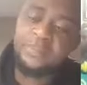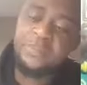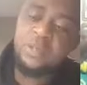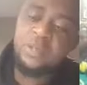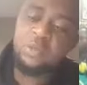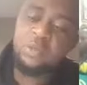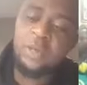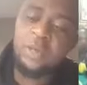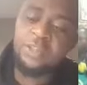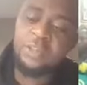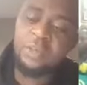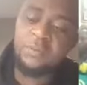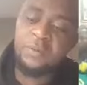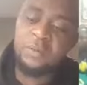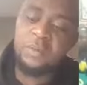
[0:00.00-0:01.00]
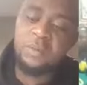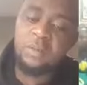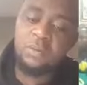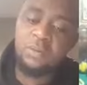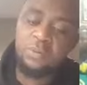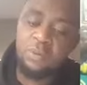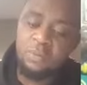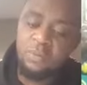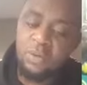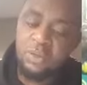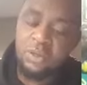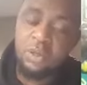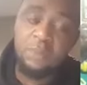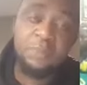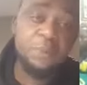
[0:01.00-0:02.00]
to achieve it. Rome was
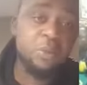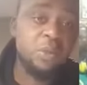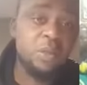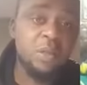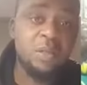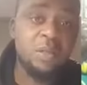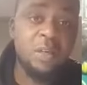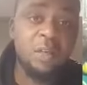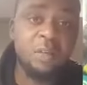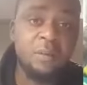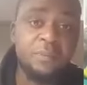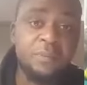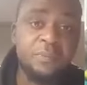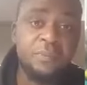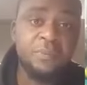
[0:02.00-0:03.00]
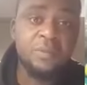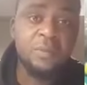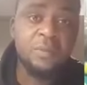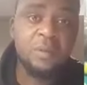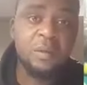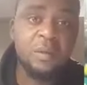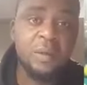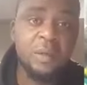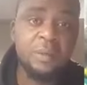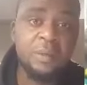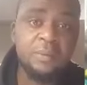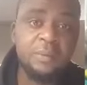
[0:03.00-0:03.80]
not built in a day. All right?